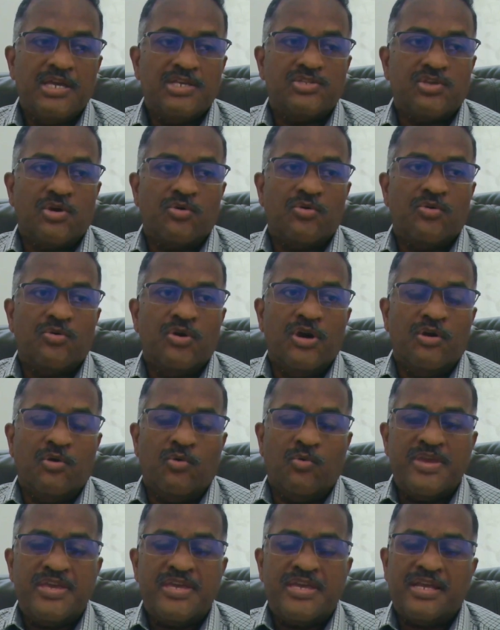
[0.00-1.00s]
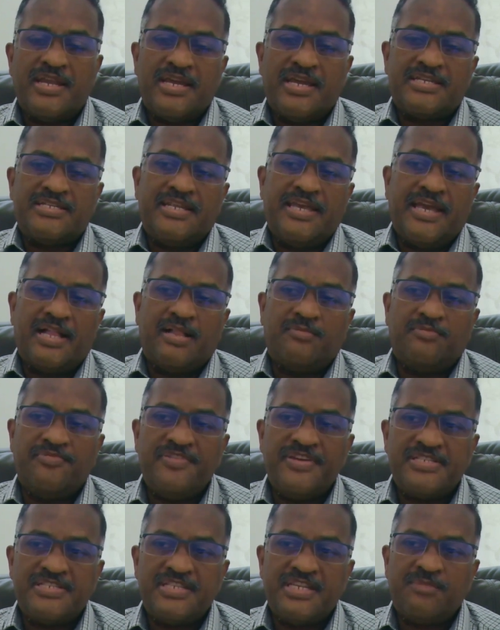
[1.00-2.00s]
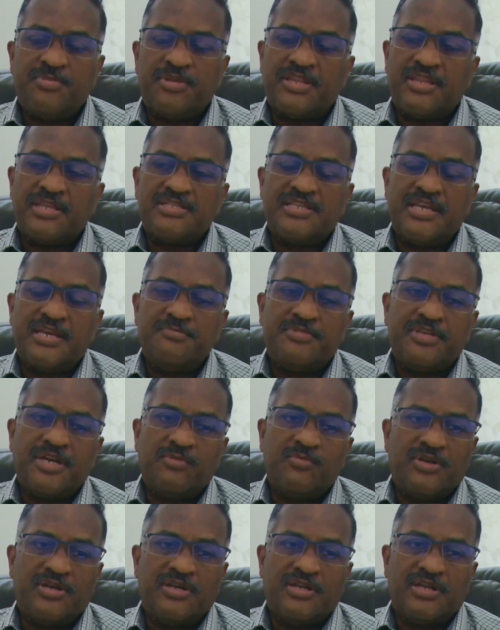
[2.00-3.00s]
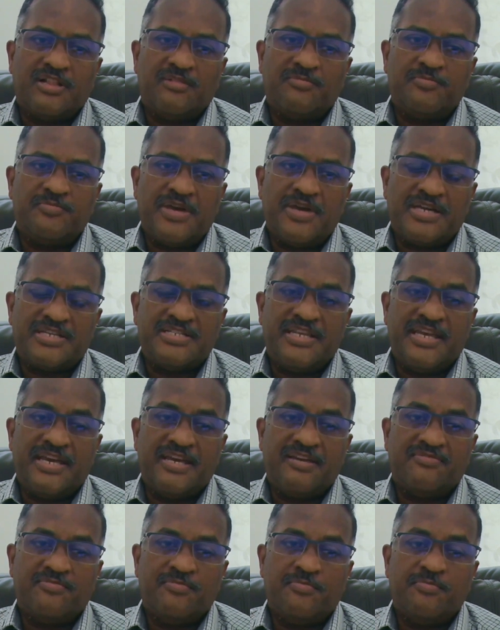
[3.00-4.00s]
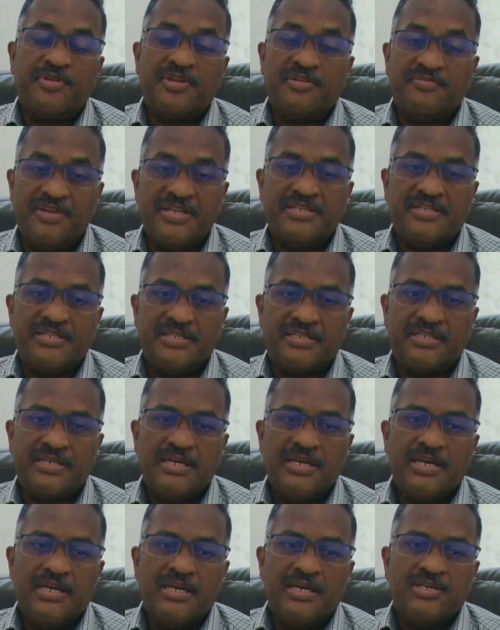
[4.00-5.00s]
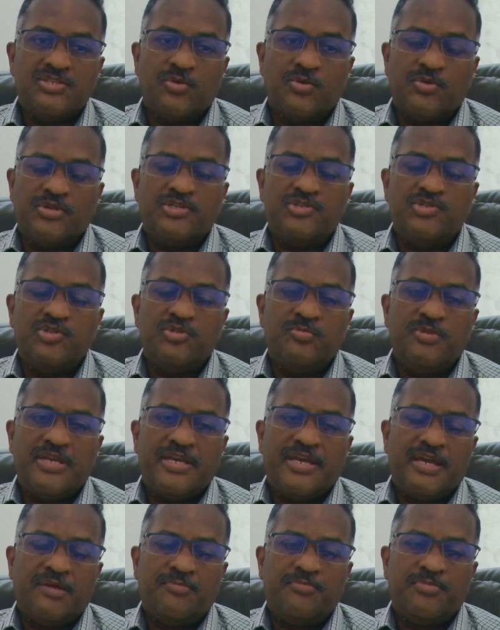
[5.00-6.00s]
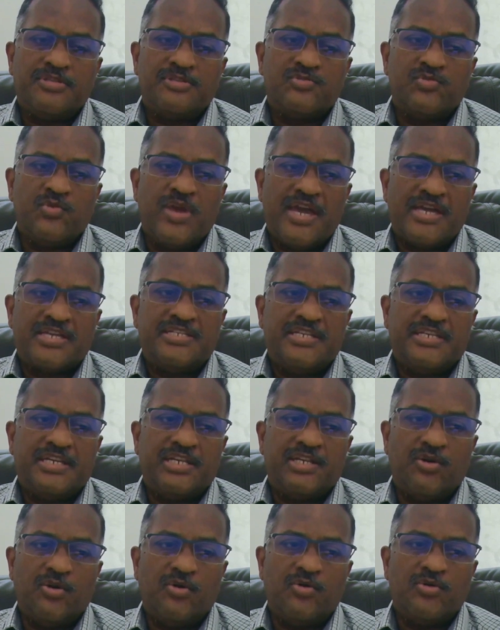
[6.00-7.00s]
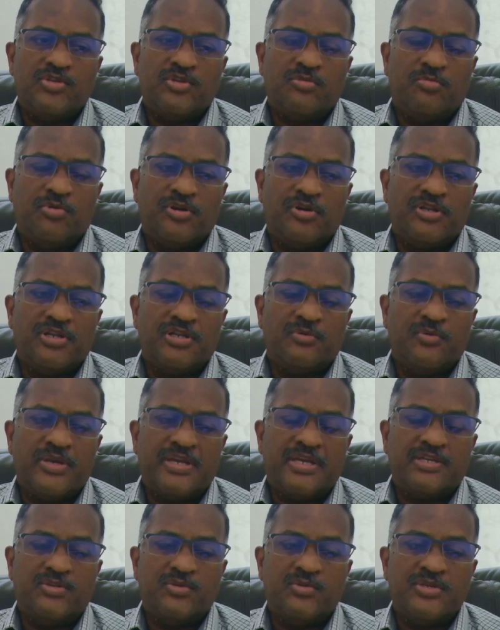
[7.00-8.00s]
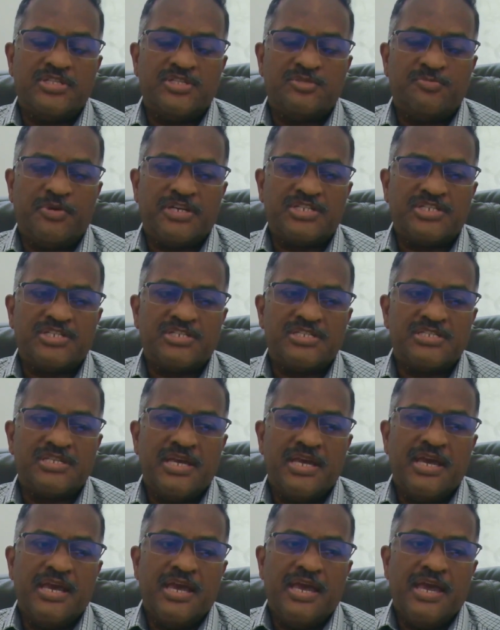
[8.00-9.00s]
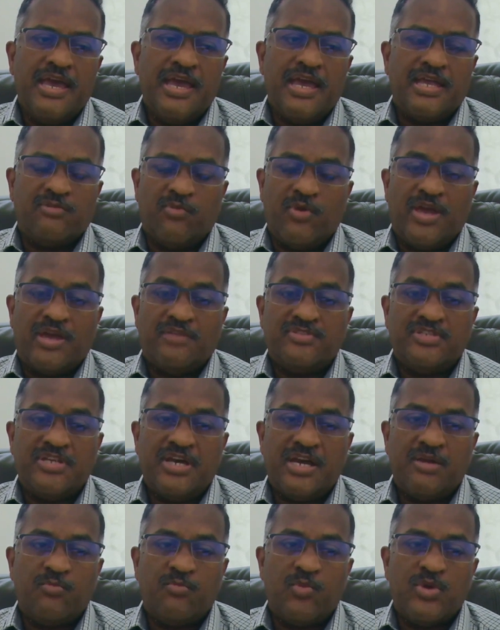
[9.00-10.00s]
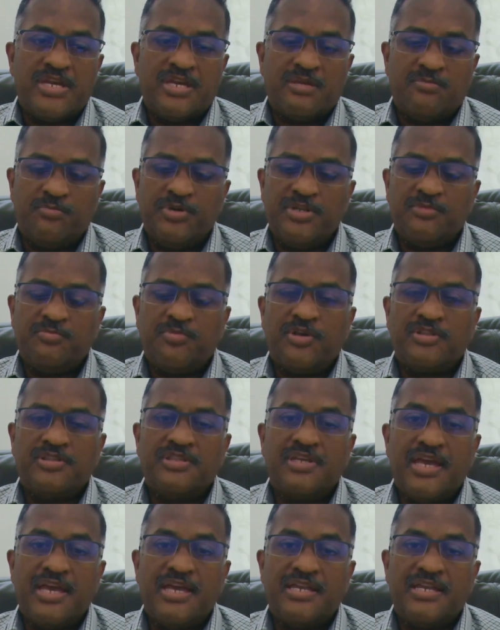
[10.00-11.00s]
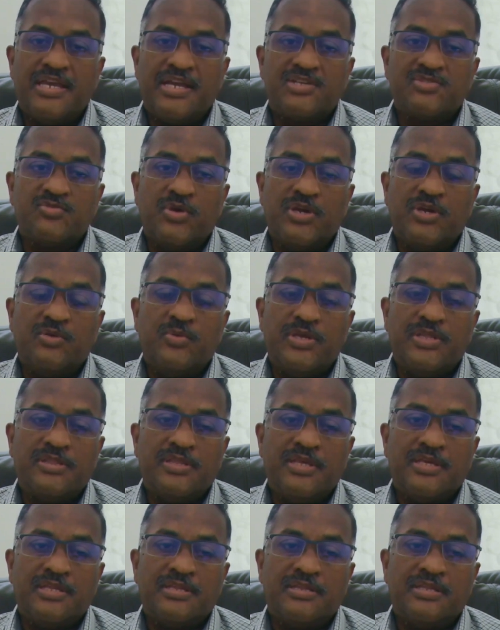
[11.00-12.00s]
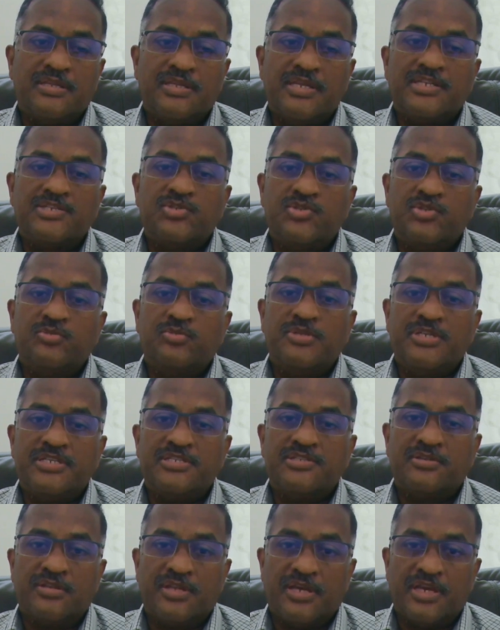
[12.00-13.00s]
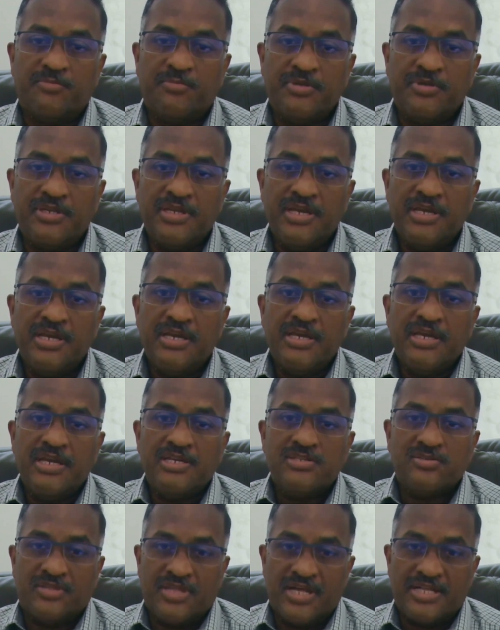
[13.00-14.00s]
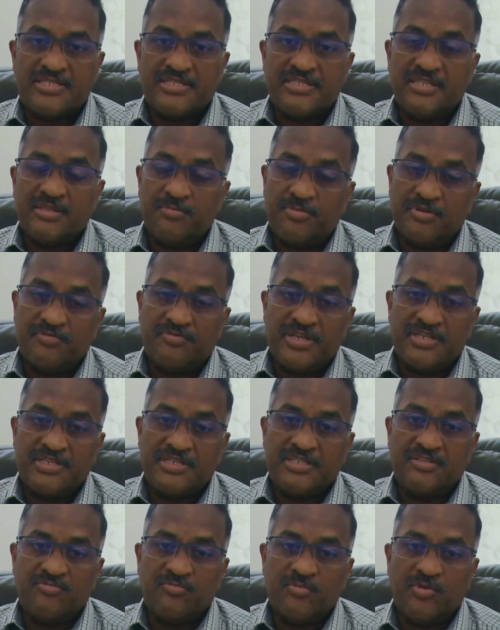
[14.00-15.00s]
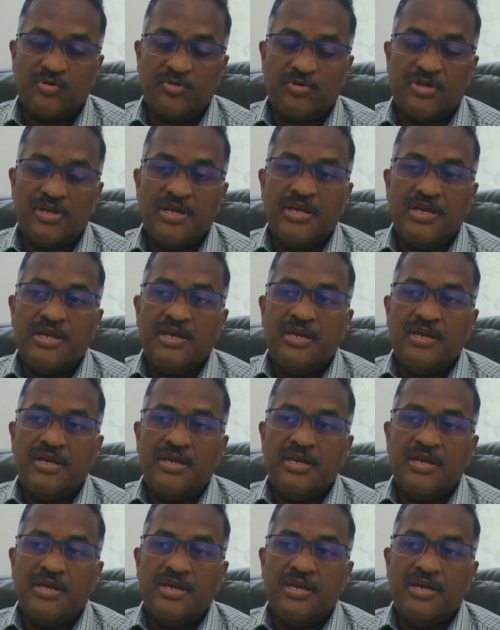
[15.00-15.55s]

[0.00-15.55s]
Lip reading: So we can actually help fix it, but at the same time, we can help actually have prevent it. So when a tube leak happens, we actually can go in your boiler, we can do inspections, and if we have time, we can pinpoint the areas where we think the next tube leak is going to happen. So that's in the preventative mode.